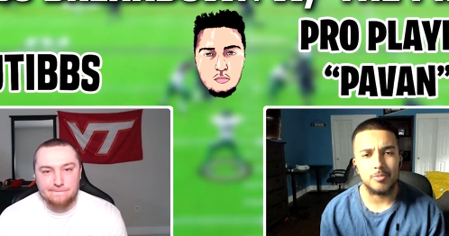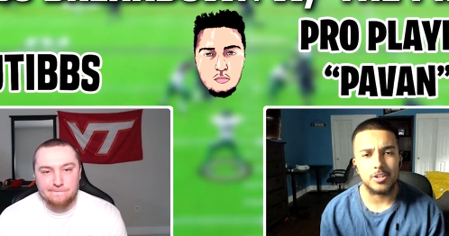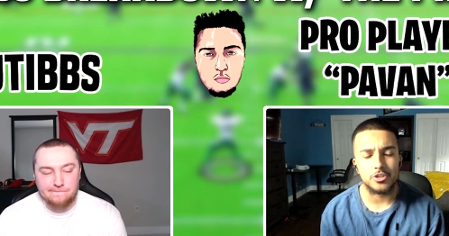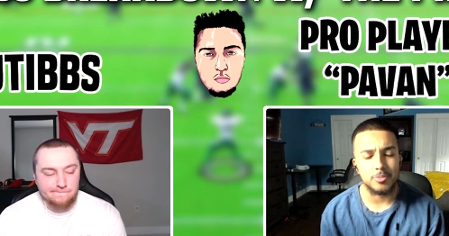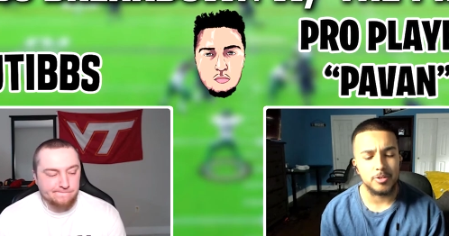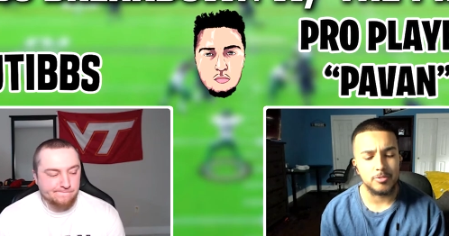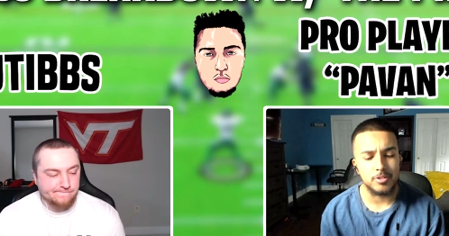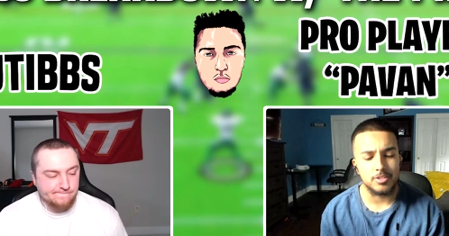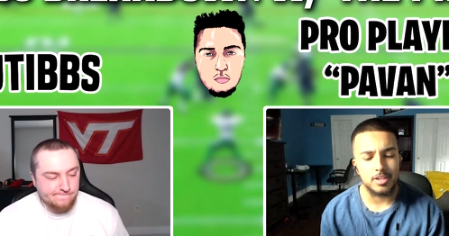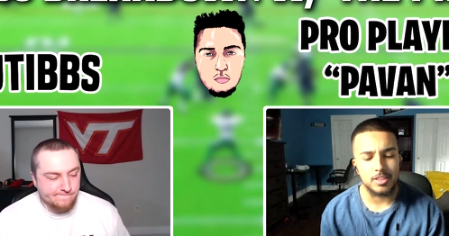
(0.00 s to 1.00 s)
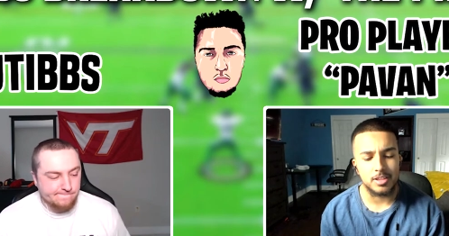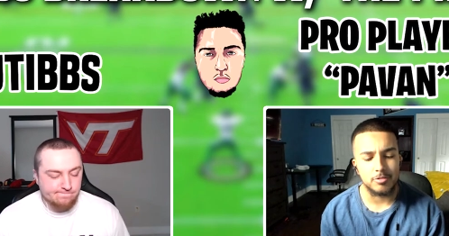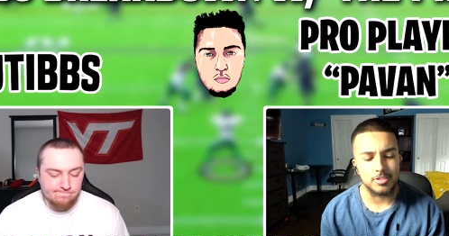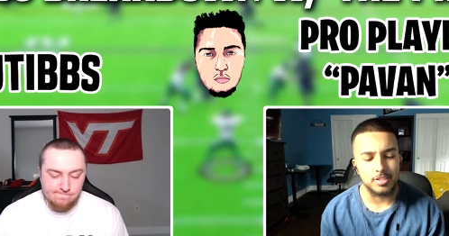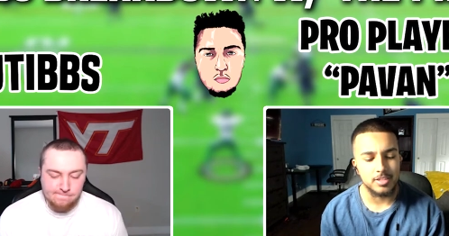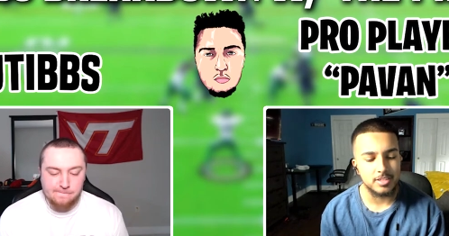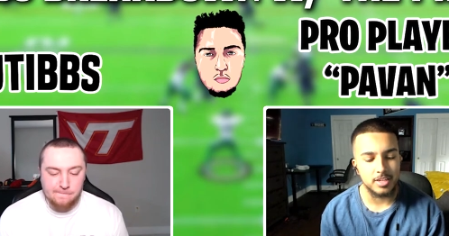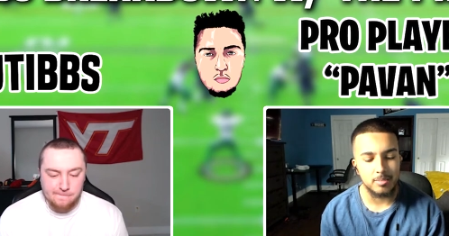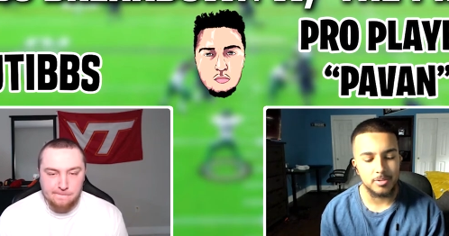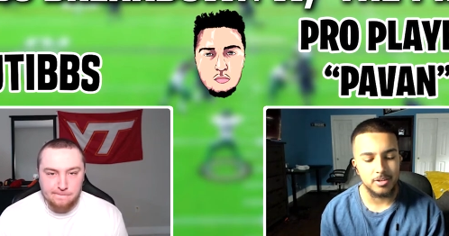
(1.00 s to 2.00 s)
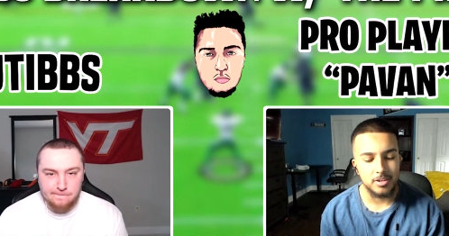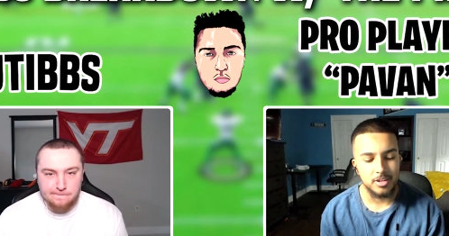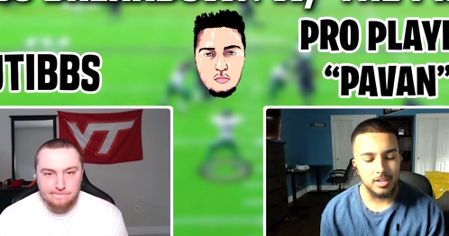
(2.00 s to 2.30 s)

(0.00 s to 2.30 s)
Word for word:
Speaker 1: what tournament it was. I think it was in December,